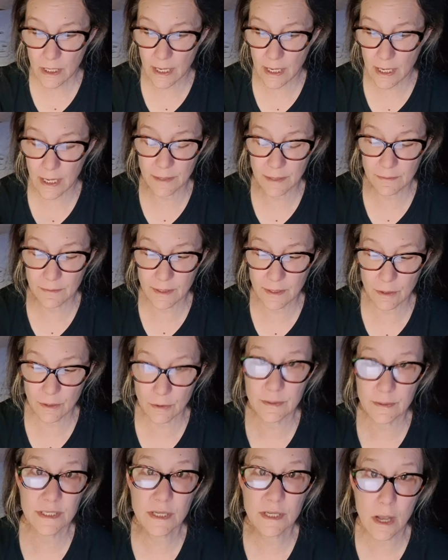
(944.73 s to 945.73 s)
and there
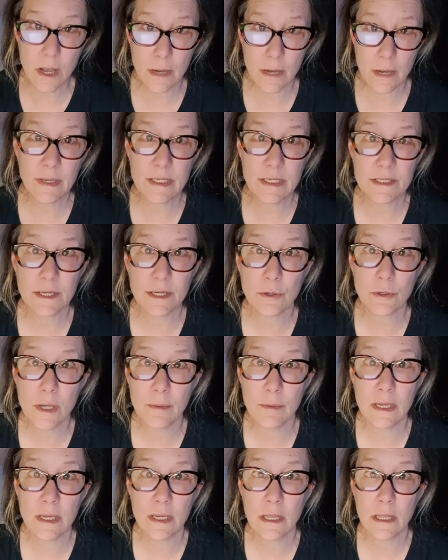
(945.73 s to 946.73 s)
are these comments that are
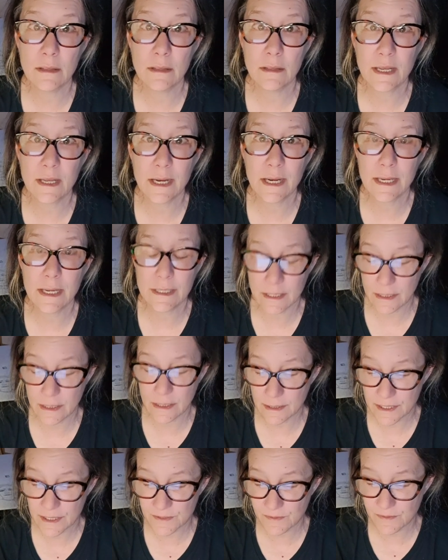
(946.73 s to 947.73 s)
coming in that Aiden
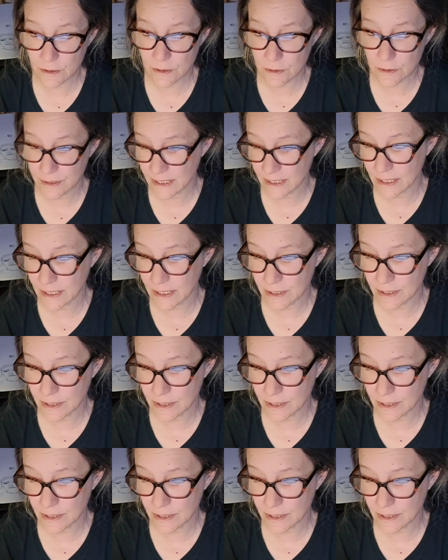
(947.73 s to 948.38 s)
is fielding.